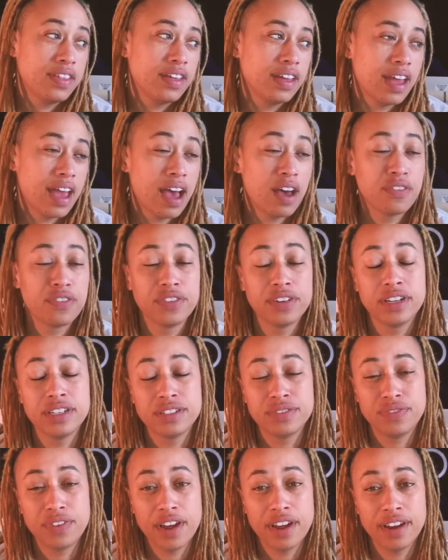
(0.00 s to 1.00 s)
Owlfred is
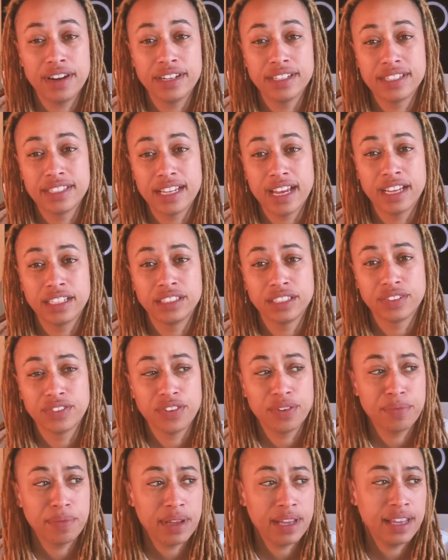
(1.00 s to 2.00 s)
very nostalgic for
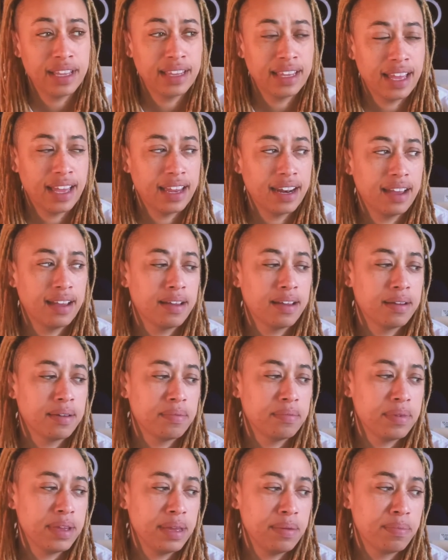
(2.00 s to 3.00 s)
me in that
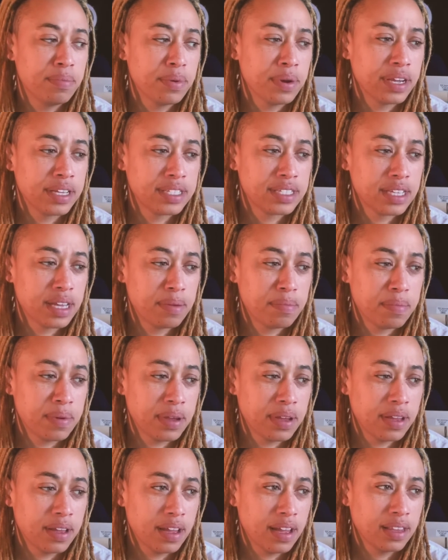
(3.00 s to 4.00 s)
he brings up
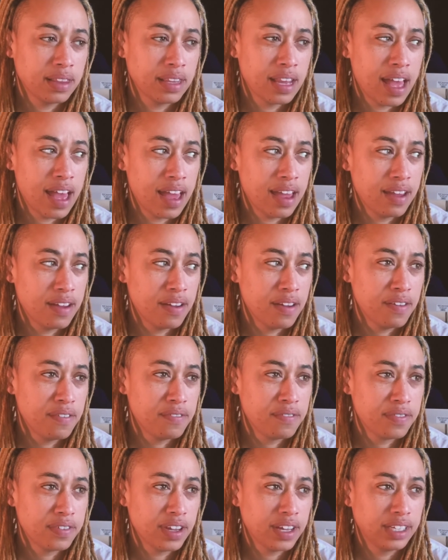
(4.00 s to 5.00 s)
a lot of
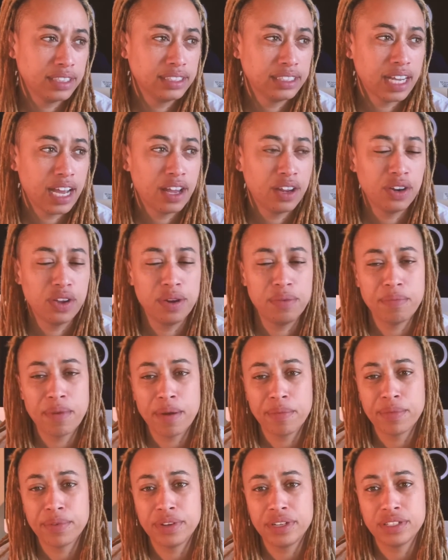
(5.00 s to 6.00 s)
childhood
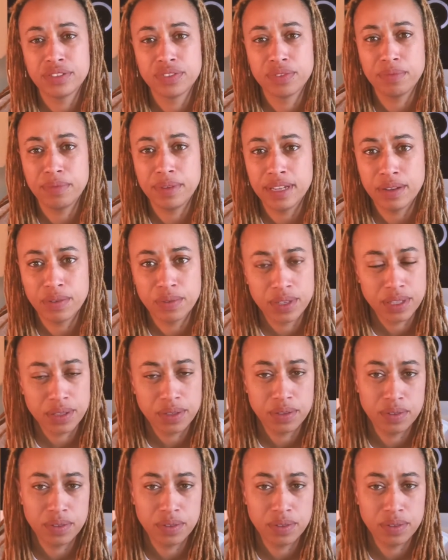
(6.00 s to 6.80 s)
memories for me with,